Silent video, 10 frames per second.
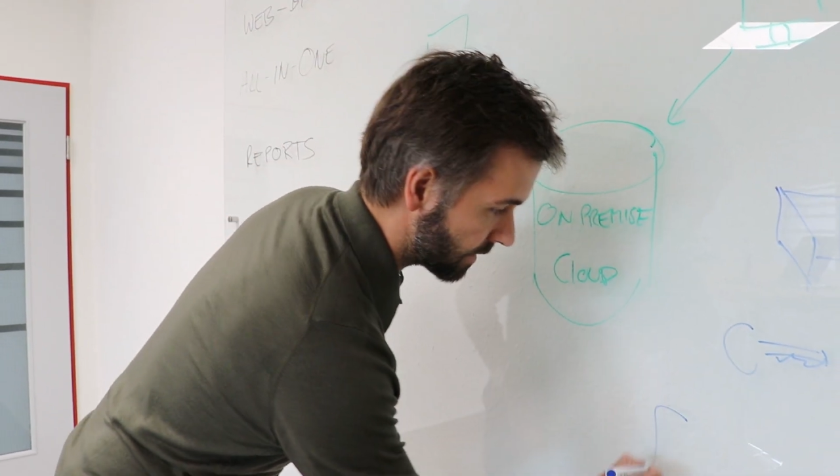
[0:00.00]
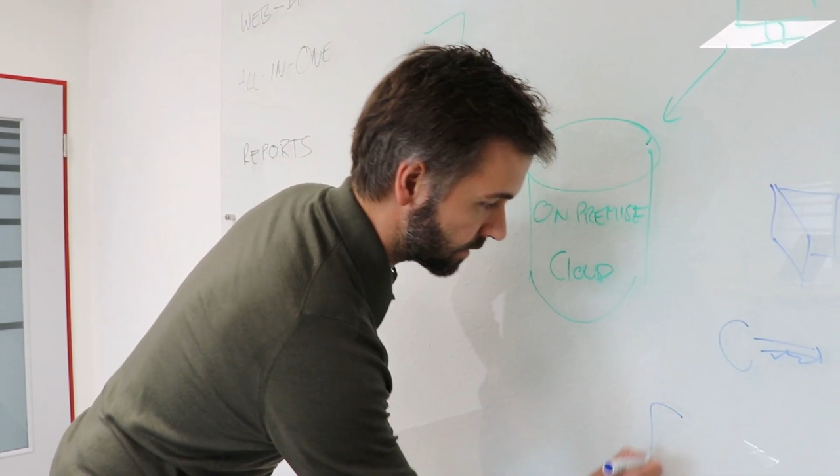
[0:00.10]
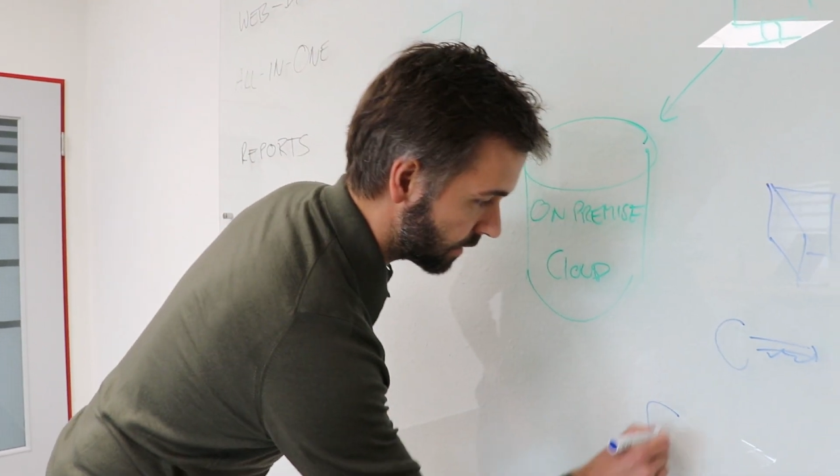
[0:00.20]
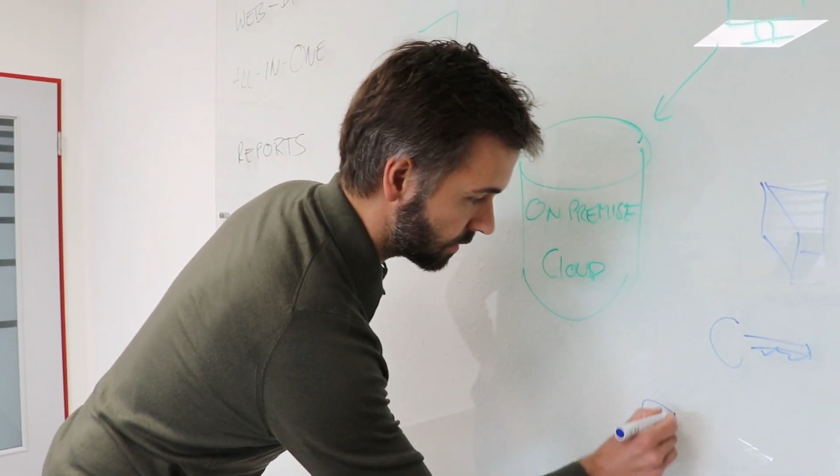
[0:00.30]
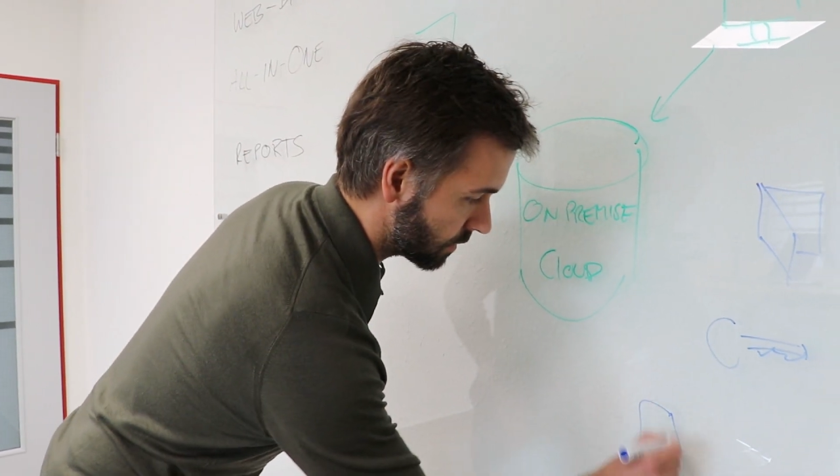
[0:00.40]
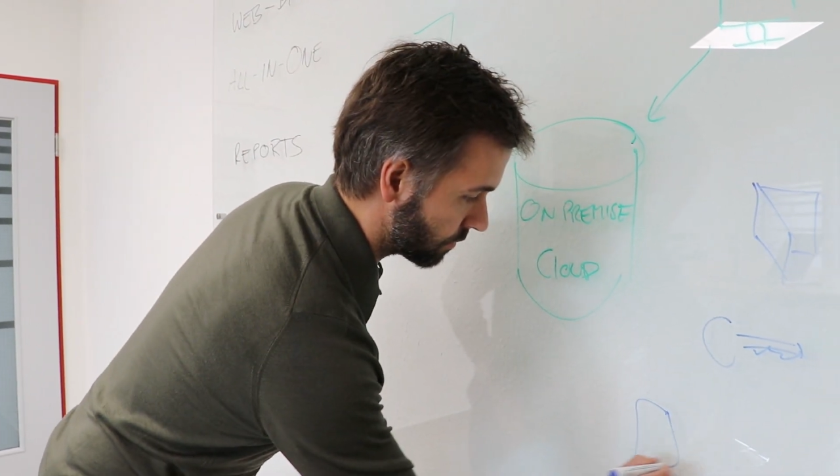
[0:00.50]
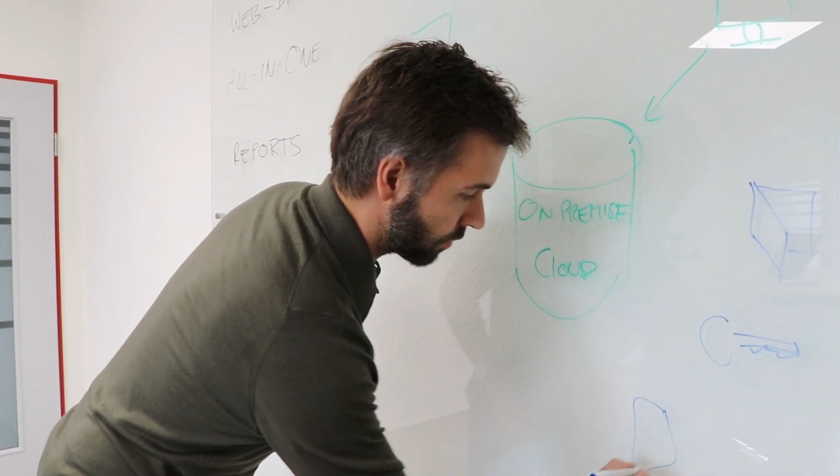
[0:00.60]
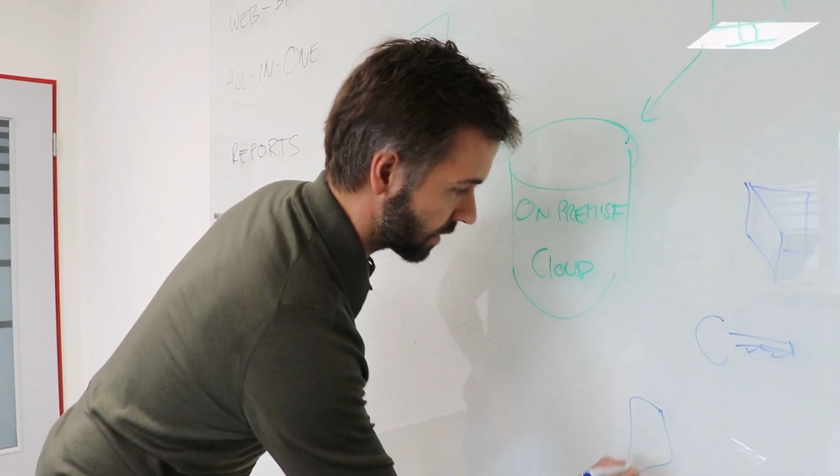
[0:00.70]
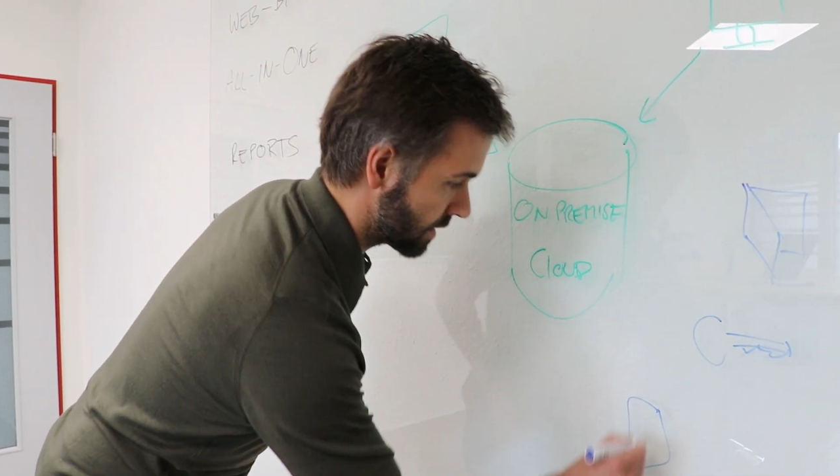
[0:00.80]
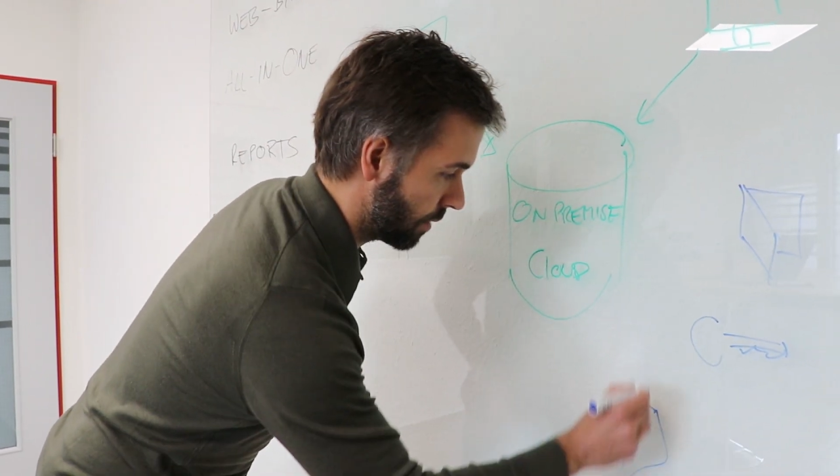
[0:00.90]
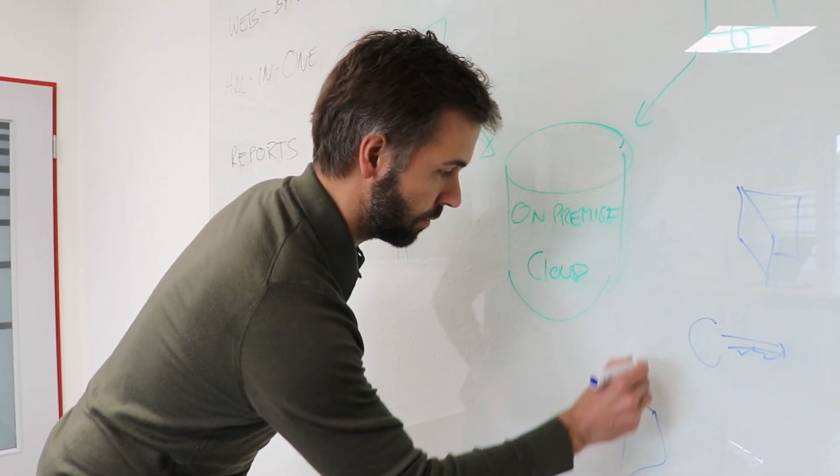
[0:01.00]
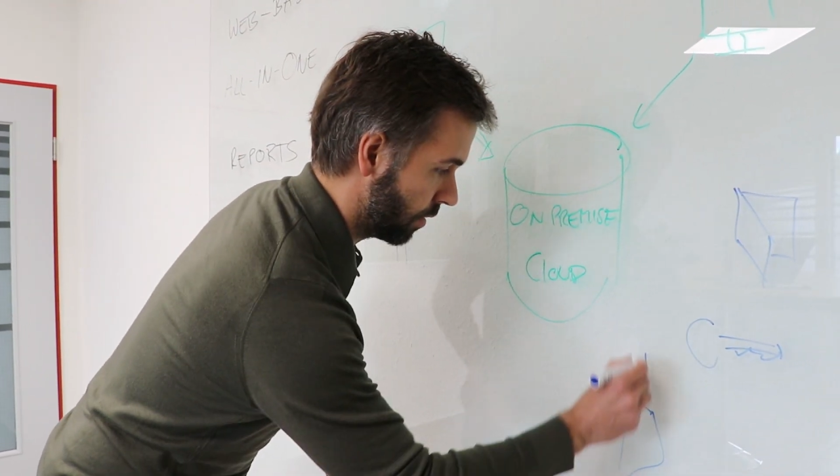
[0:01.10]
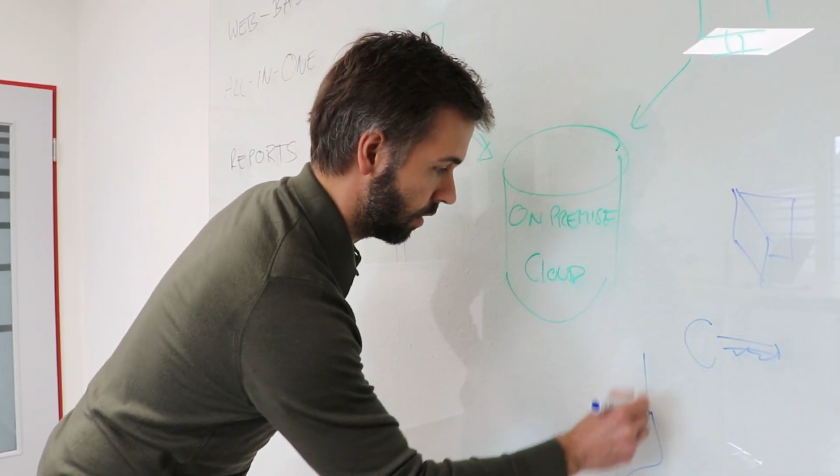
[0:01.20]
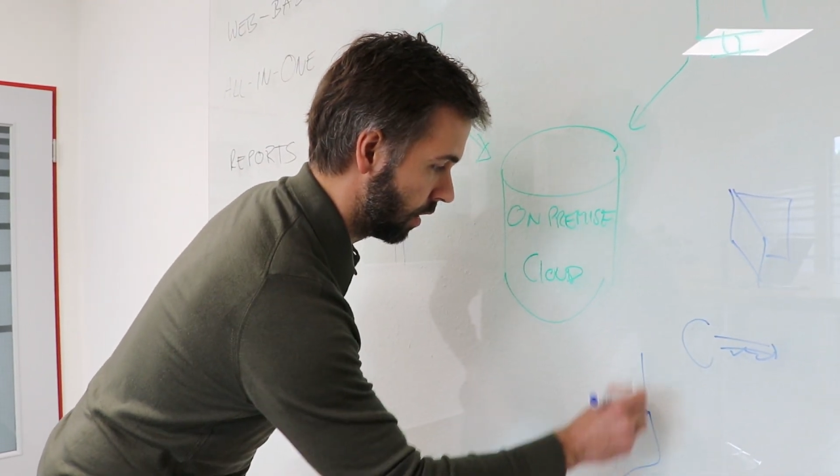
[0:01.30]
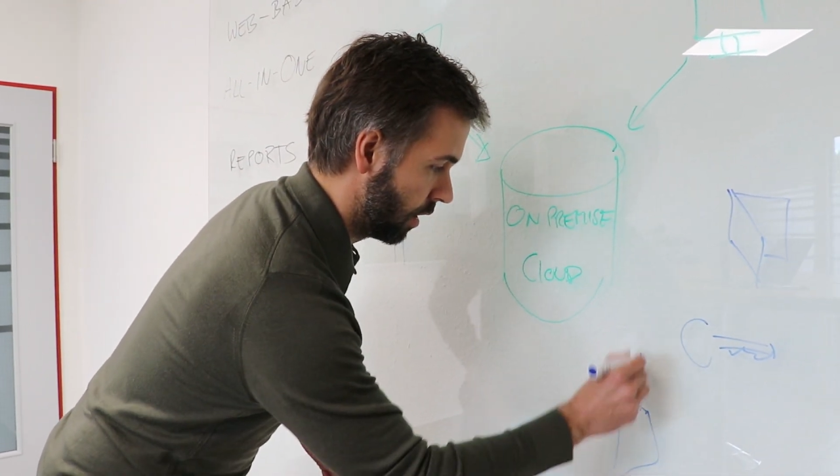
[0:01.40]
assets, for
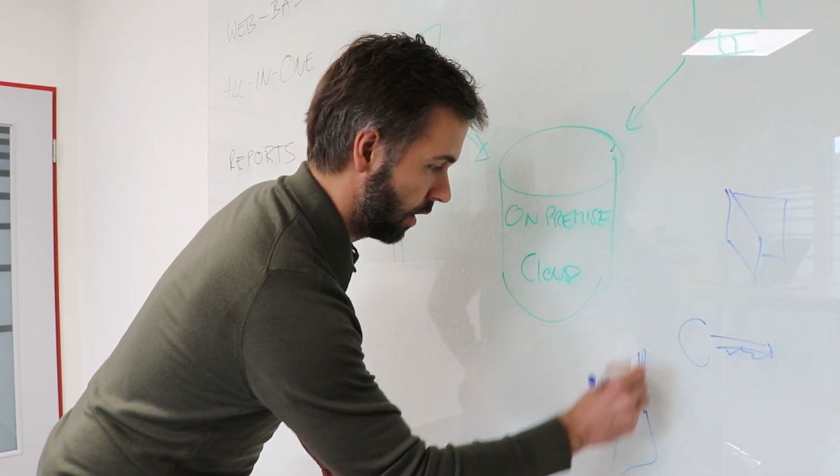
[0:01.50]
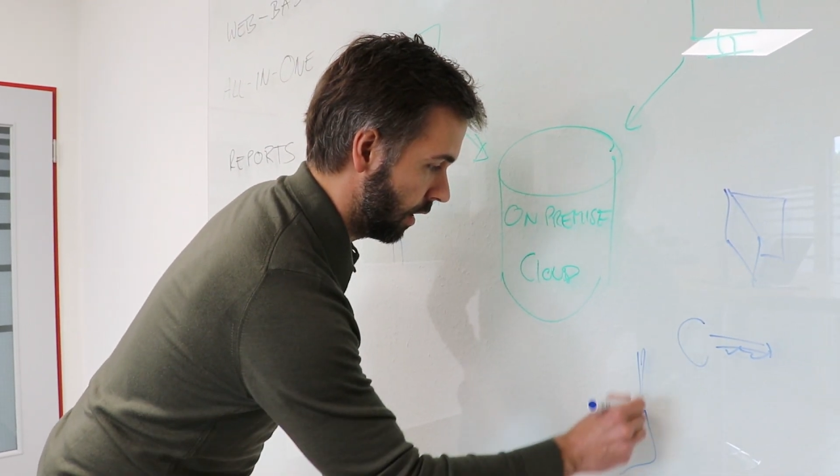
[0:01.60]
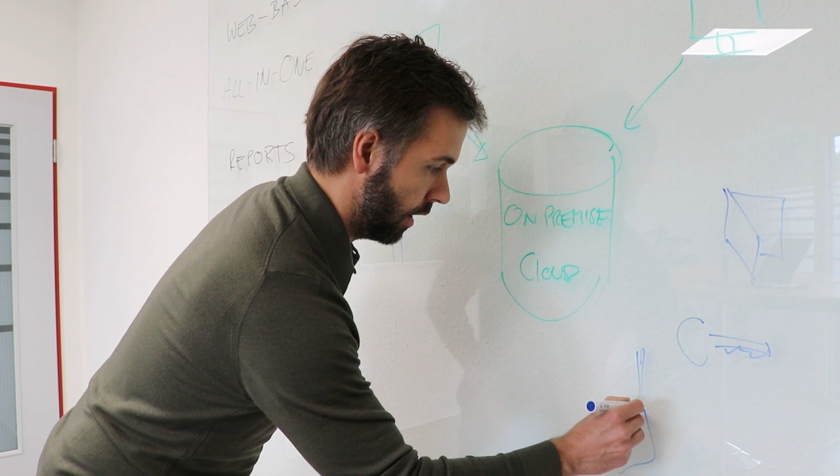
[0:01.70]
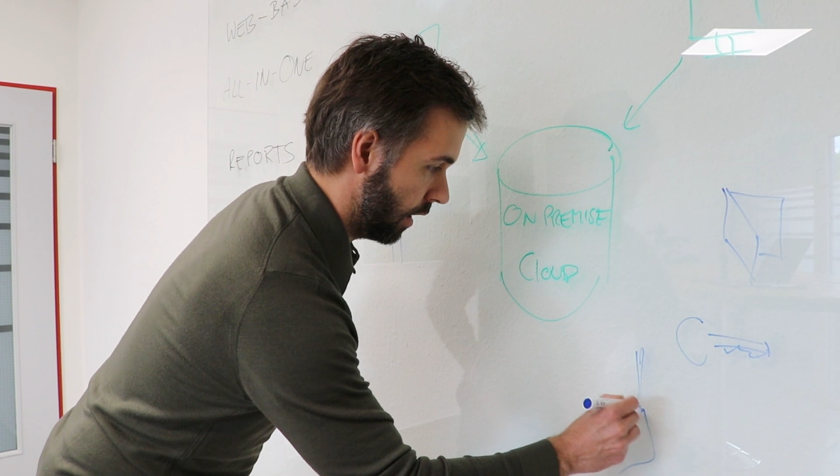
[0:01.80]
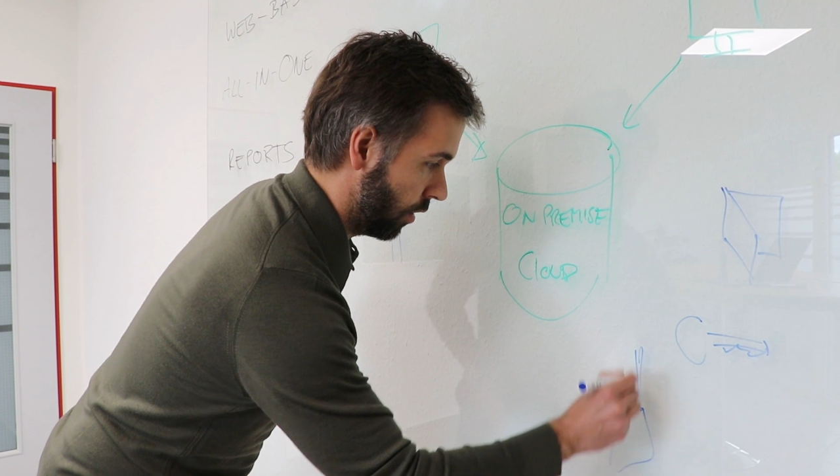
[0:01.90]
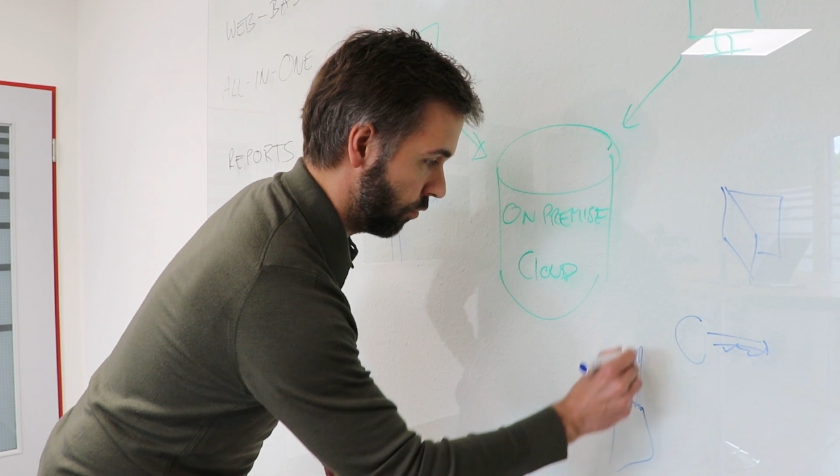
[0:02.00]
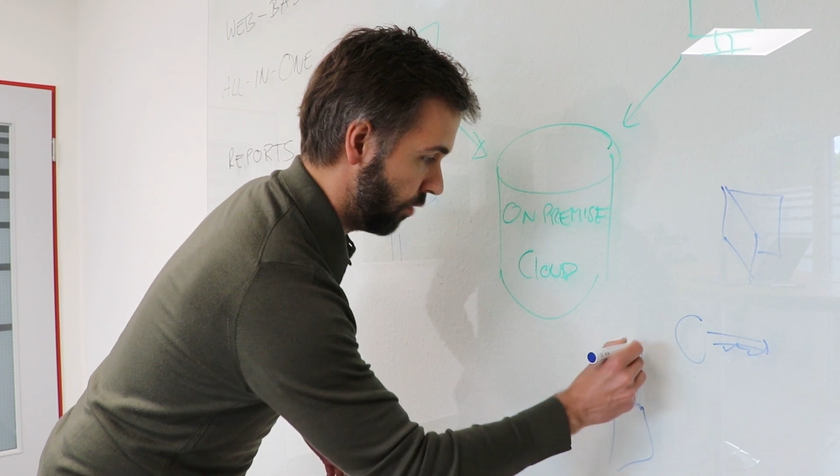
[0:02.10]
example, uh,